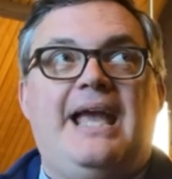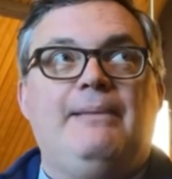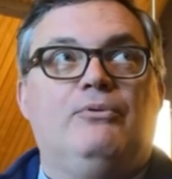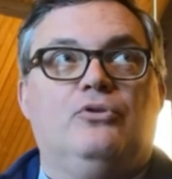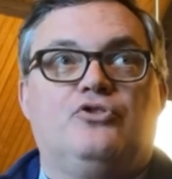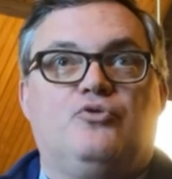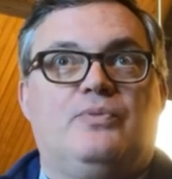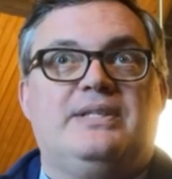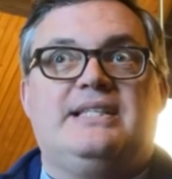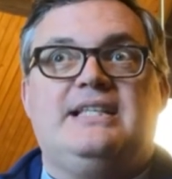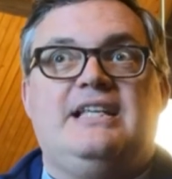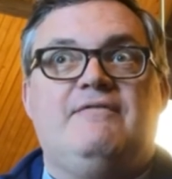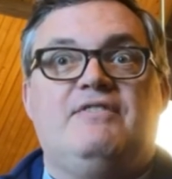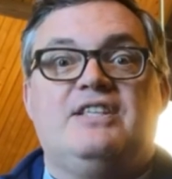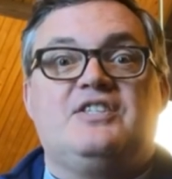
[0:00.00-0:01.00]
able to
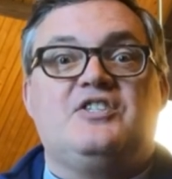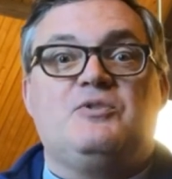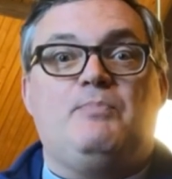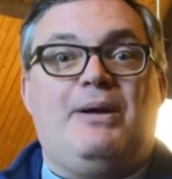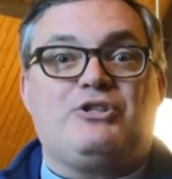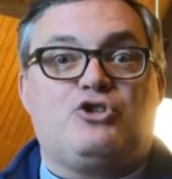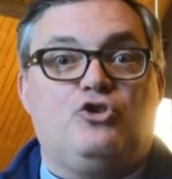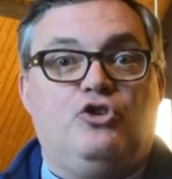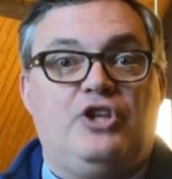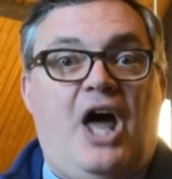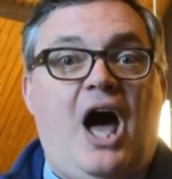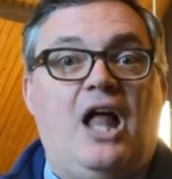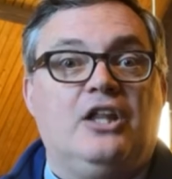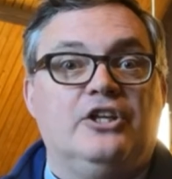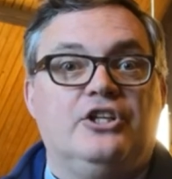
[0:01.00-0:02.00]
receive the special
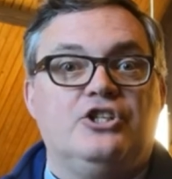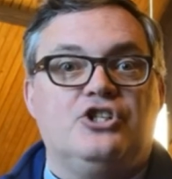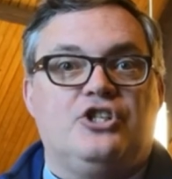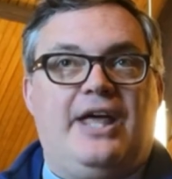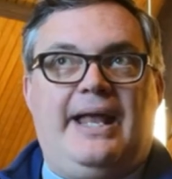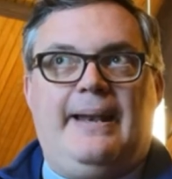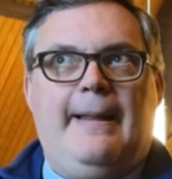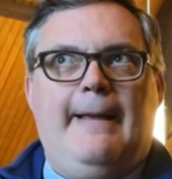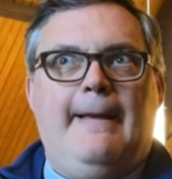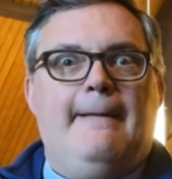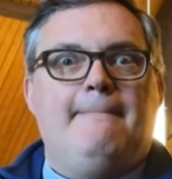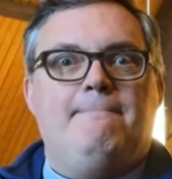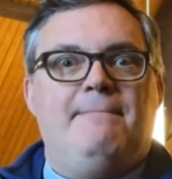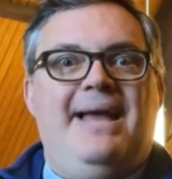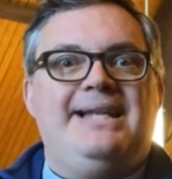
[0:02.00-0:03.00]
knowledge that
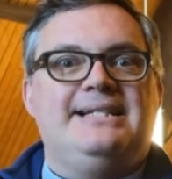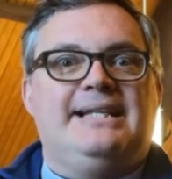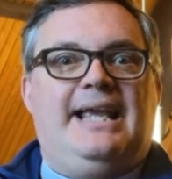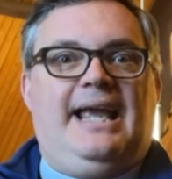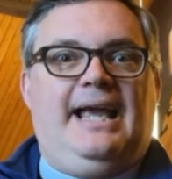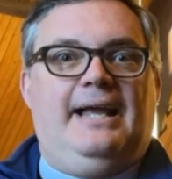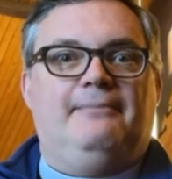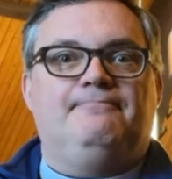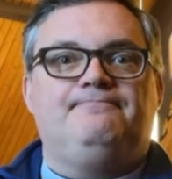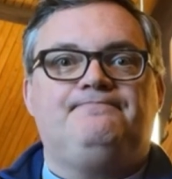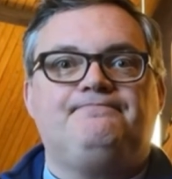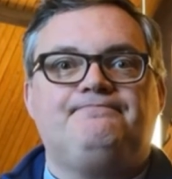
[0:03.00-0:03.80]
men can.